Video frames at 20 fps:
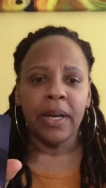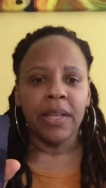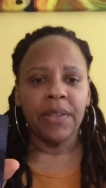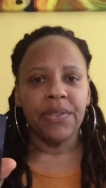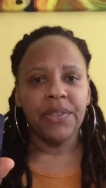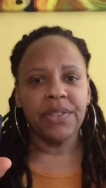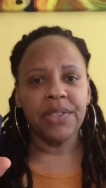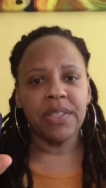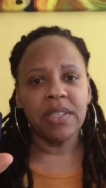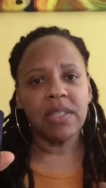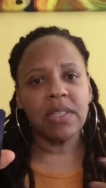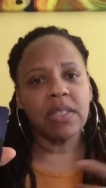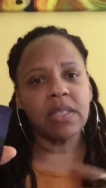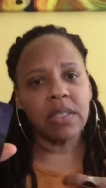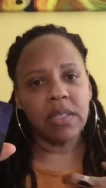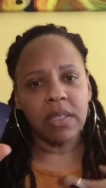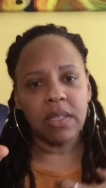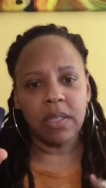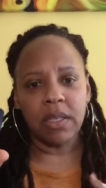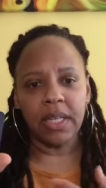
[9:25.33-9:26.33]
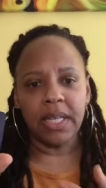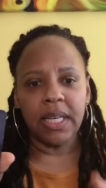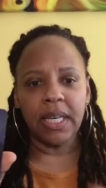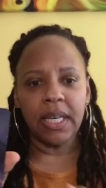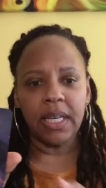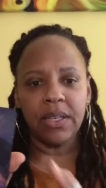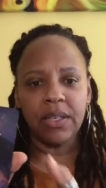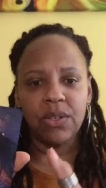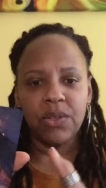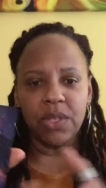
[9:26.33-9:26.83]
this is
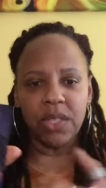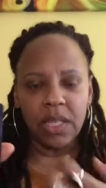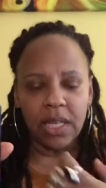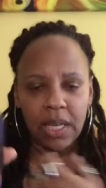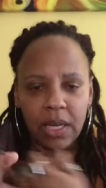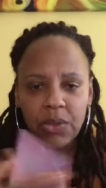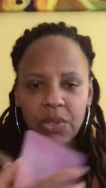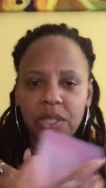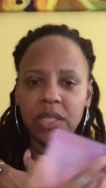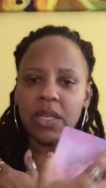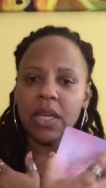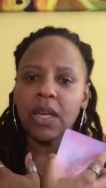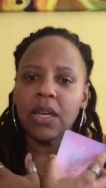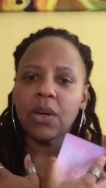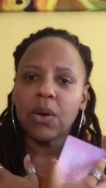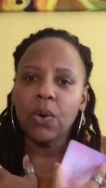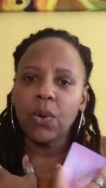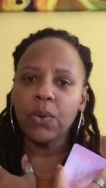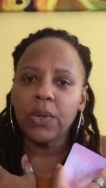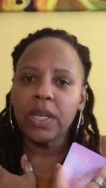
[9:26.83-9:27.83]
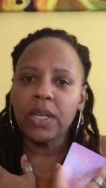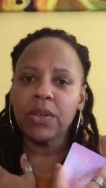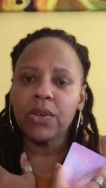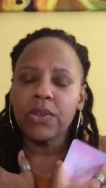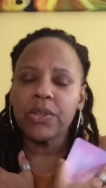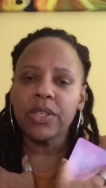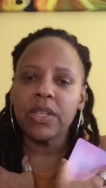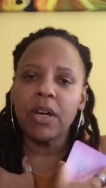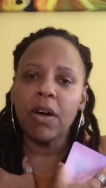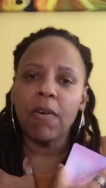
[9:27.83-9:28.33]
again you see how she's kind of holding
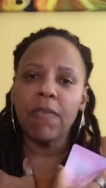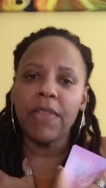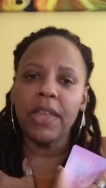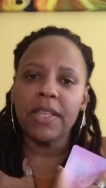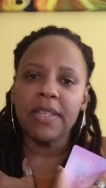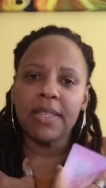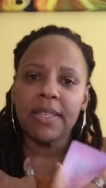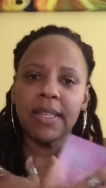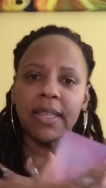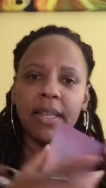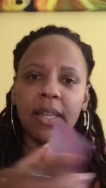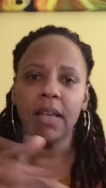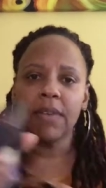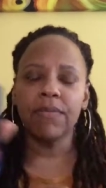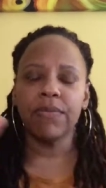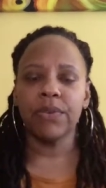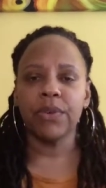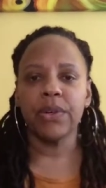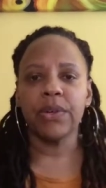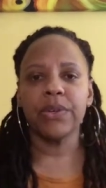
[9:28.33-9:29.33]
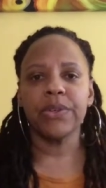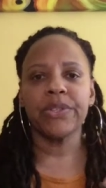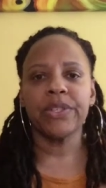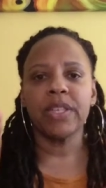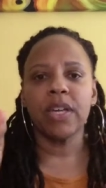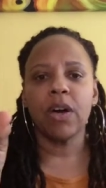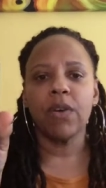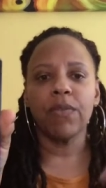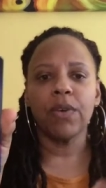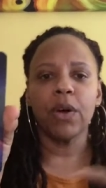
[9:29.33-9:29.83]
herself that's the love for
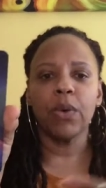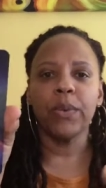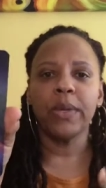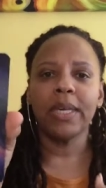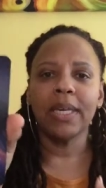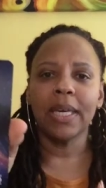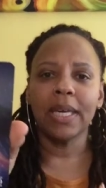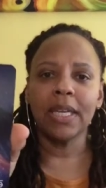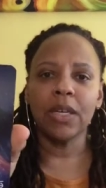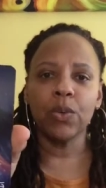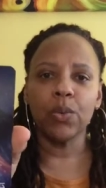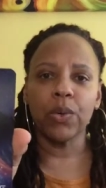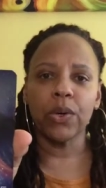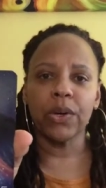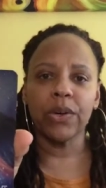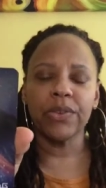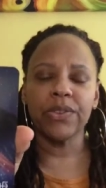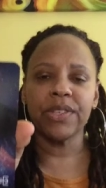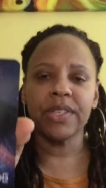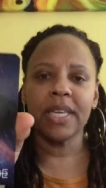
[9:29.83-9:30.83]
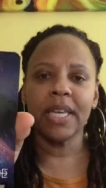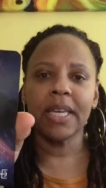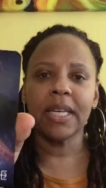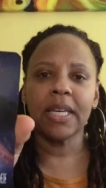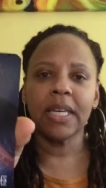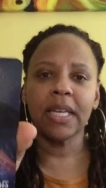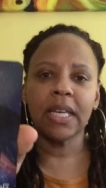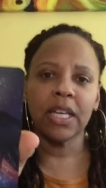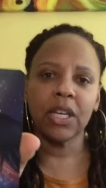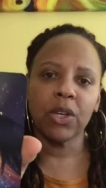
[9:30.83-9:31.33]
herself going inwards
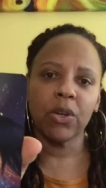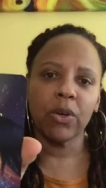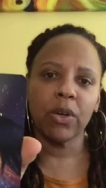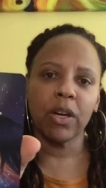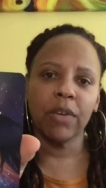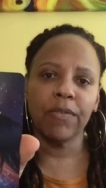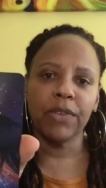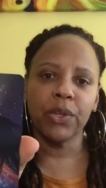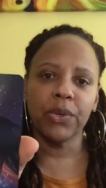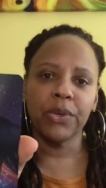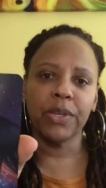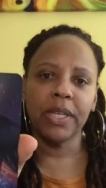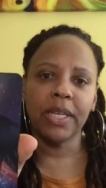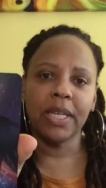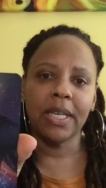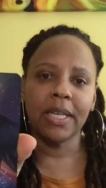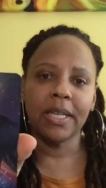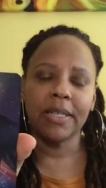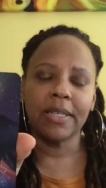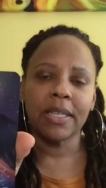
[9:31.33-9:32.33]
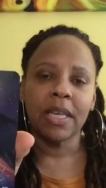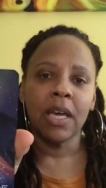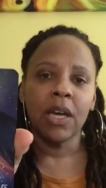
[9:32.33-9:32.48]
taking care of your needs